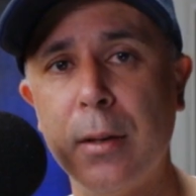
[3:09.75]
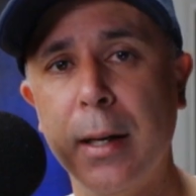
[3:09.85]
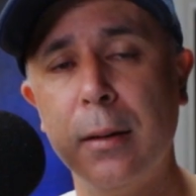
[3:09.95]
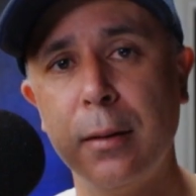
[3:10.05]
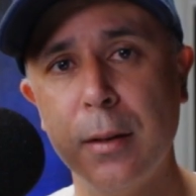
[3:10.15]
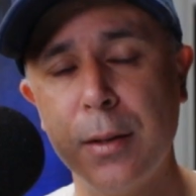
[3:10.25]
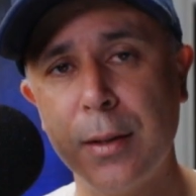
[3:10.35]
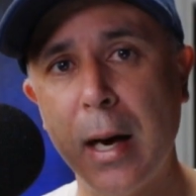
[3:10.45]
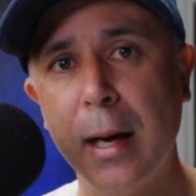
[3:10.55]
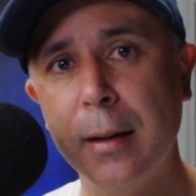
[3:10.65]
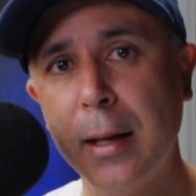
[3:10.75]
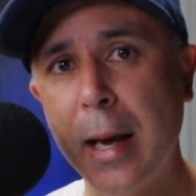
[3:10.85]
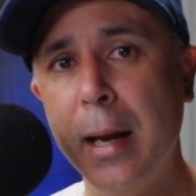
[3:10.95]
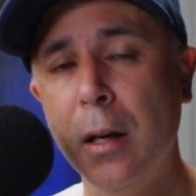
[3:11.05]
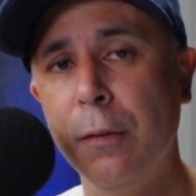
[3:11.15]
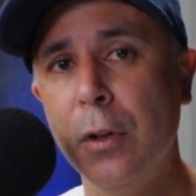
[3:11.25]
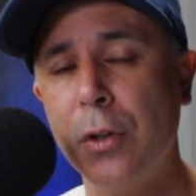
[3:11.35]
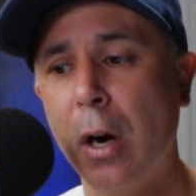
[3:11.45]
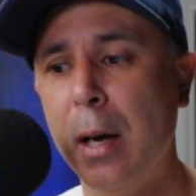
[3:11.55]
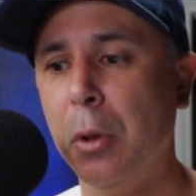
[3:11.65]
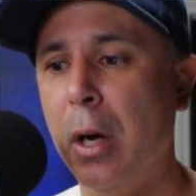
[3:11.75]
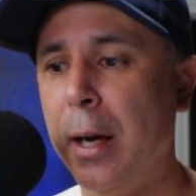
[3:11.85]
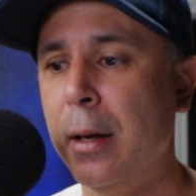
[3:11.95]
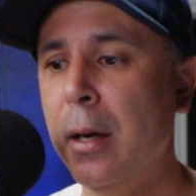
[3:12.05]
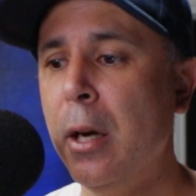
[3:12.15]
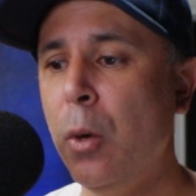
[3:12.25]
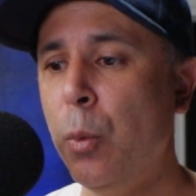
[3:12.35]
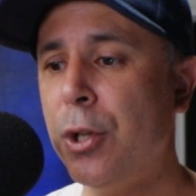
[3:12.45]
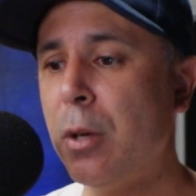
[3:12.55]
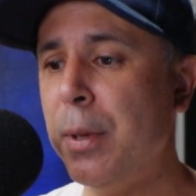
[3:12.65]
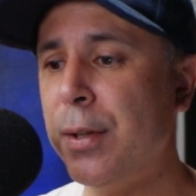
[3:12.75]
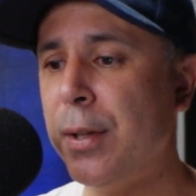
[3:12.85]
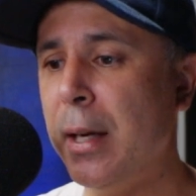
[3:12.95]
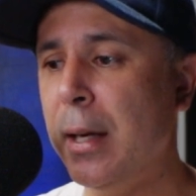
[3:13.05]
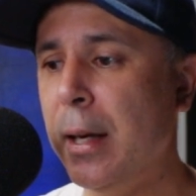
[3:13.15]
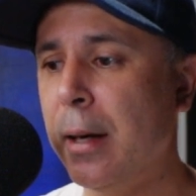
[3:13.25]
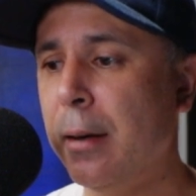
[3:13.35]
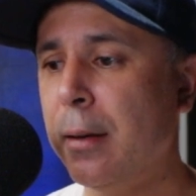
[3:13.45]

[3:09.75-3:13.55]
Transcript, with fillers: like start and the end of your timeline, which can be seen here.